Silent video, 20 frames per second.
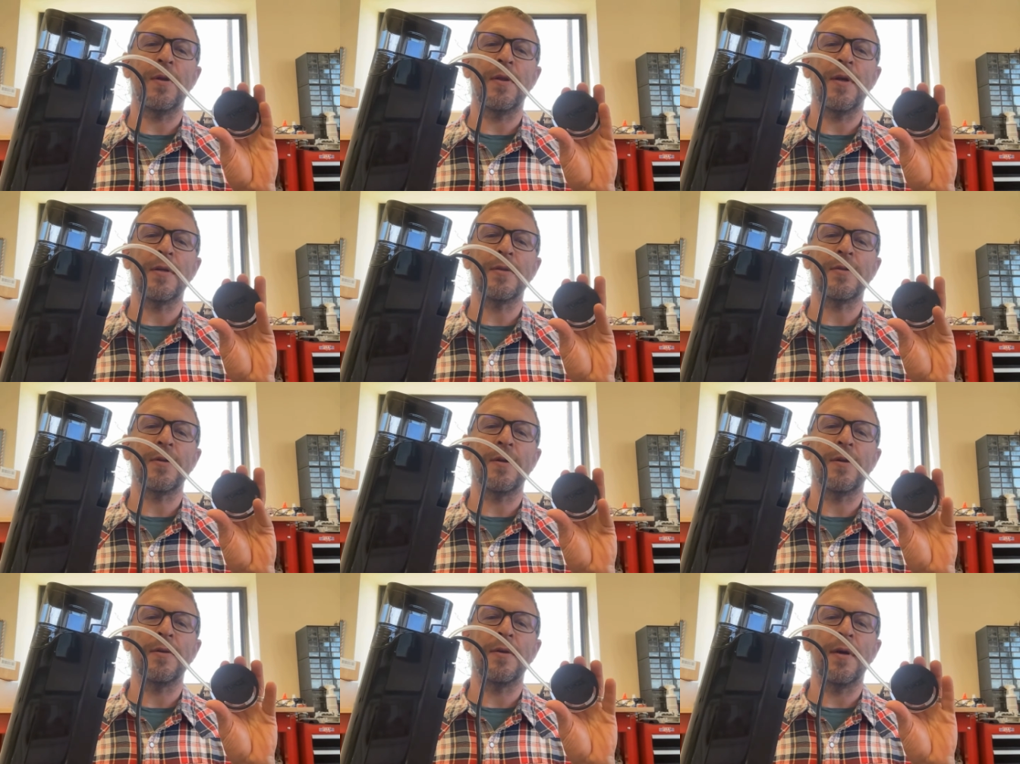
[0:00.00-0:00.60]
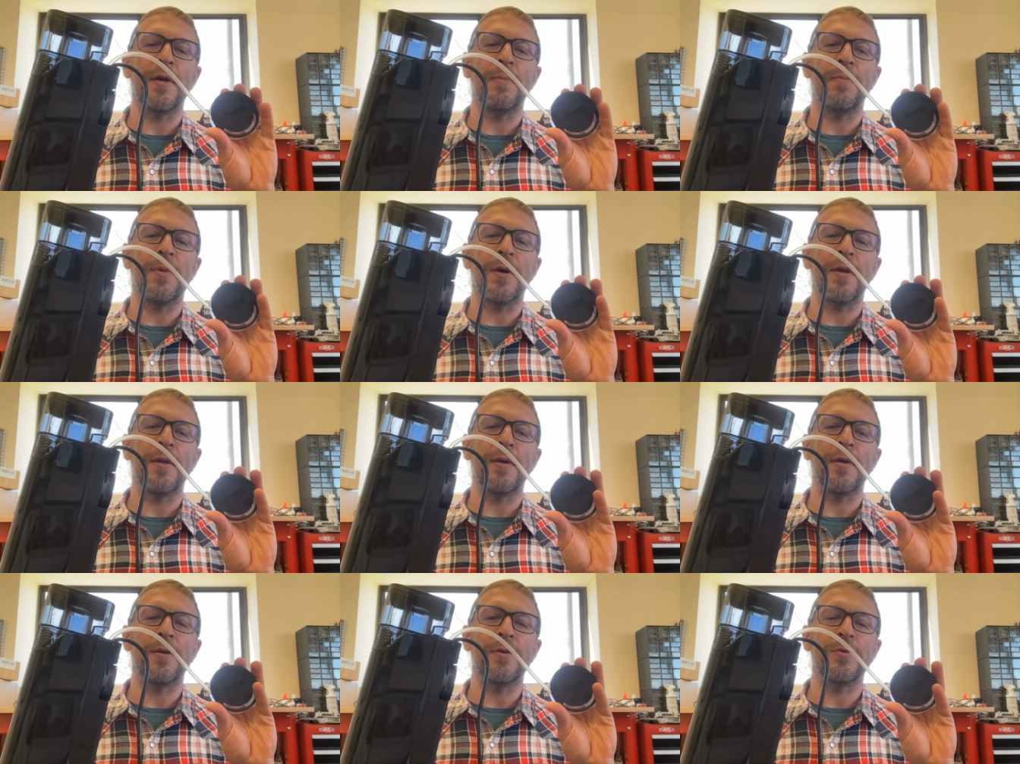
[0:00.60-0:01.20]
That's all done by
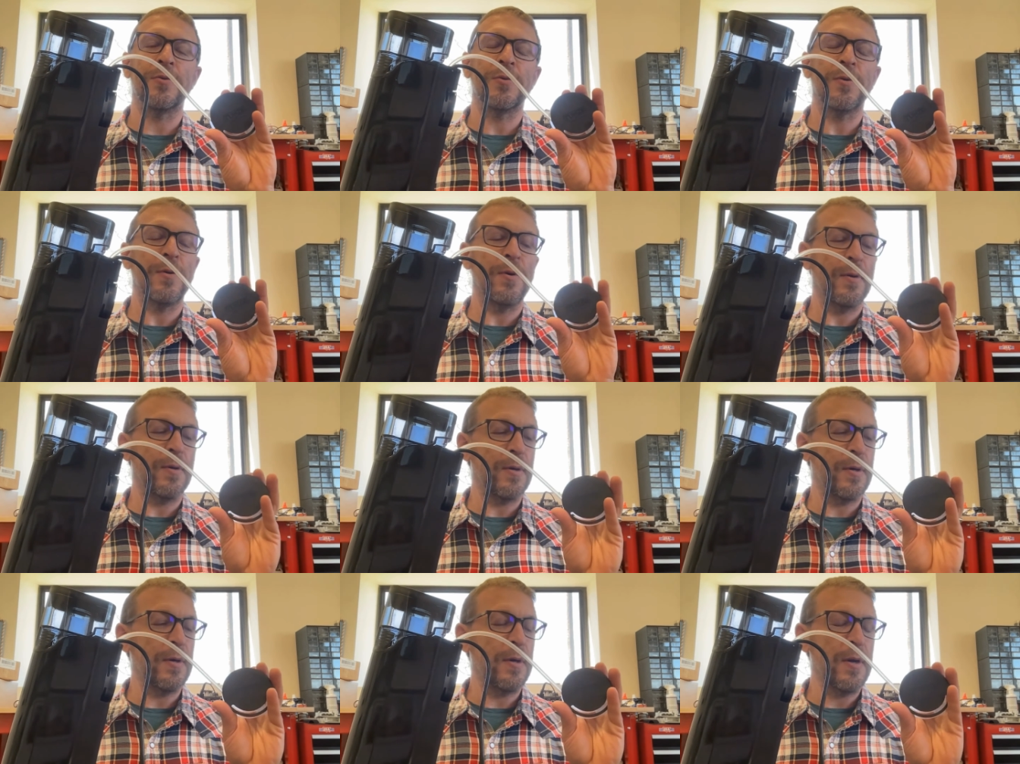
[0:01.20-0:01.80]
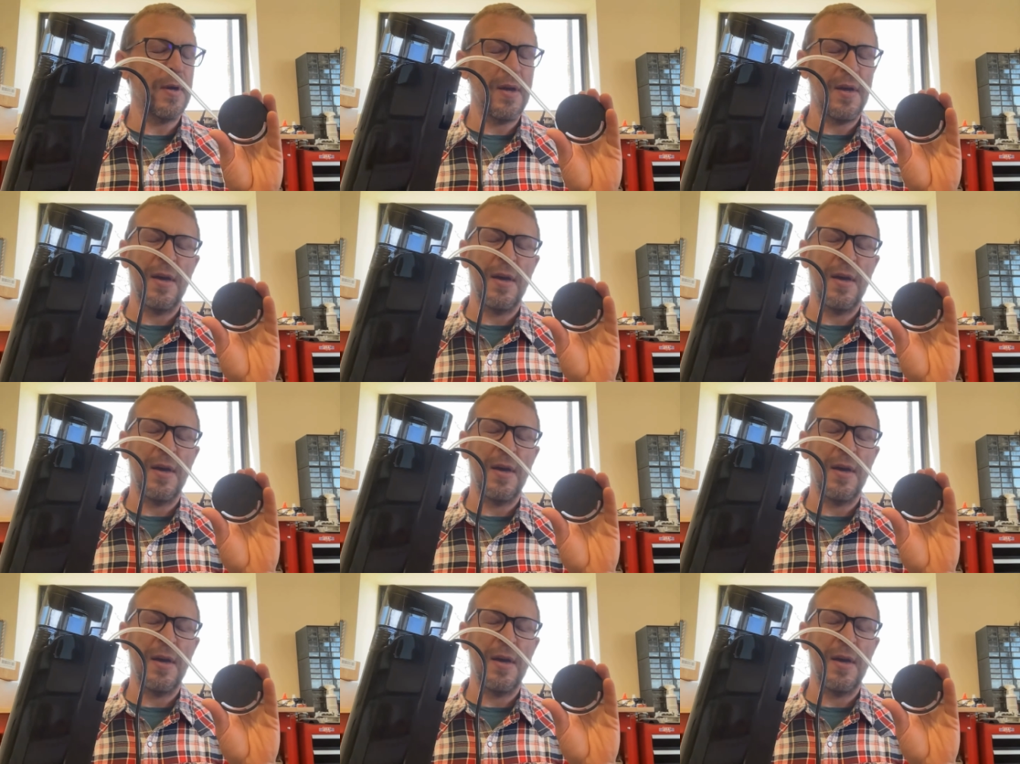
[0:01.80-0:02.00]
the controller.